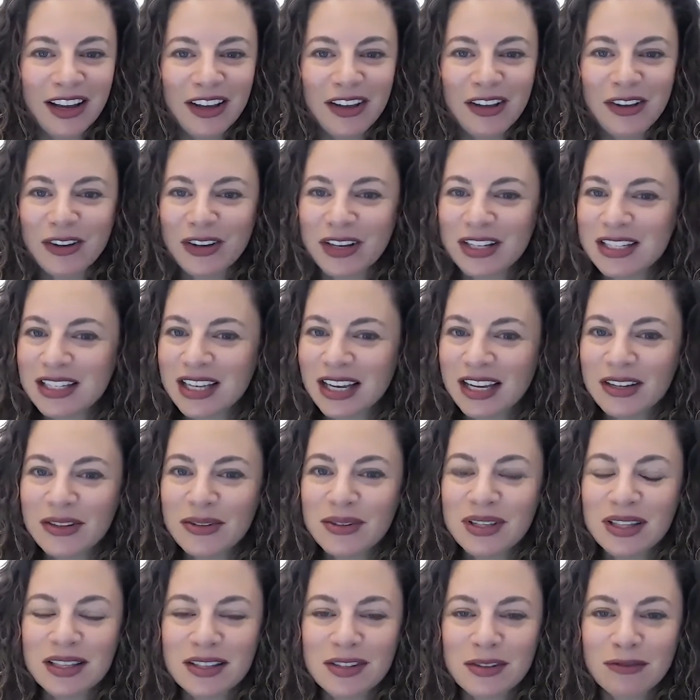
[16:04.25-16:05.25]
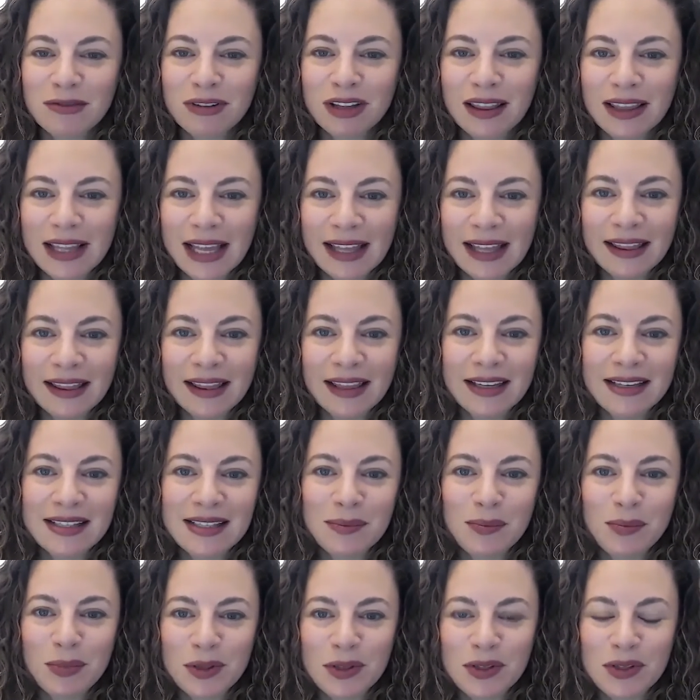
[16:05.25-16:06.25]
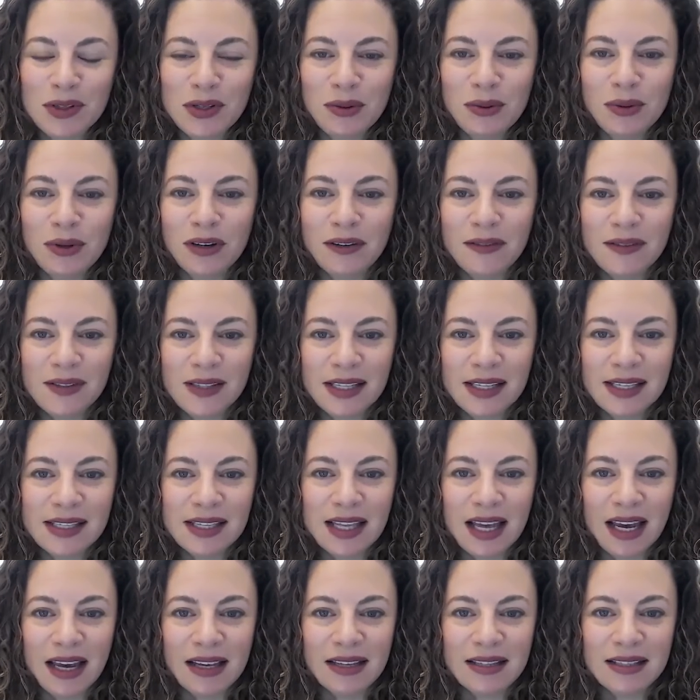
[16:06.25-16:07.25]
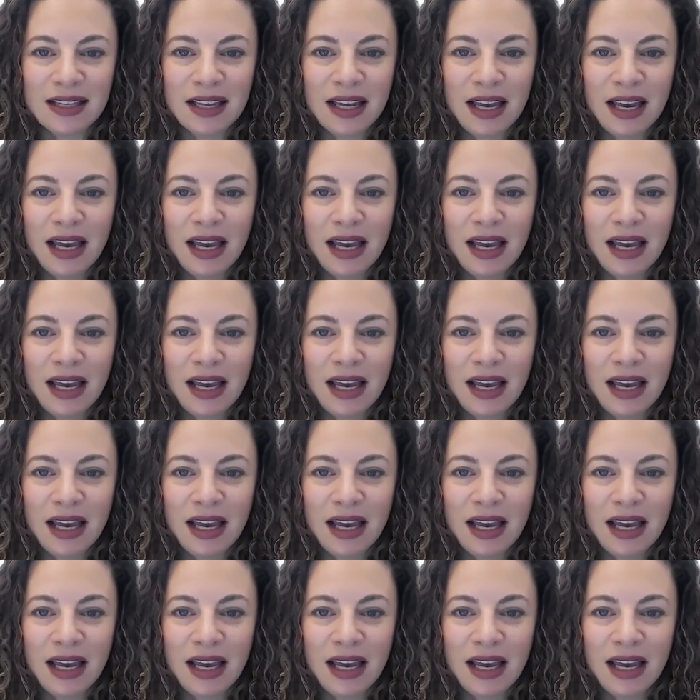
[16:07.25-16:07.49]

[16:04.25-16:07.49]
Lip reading: you continue this relentless pursuit of success,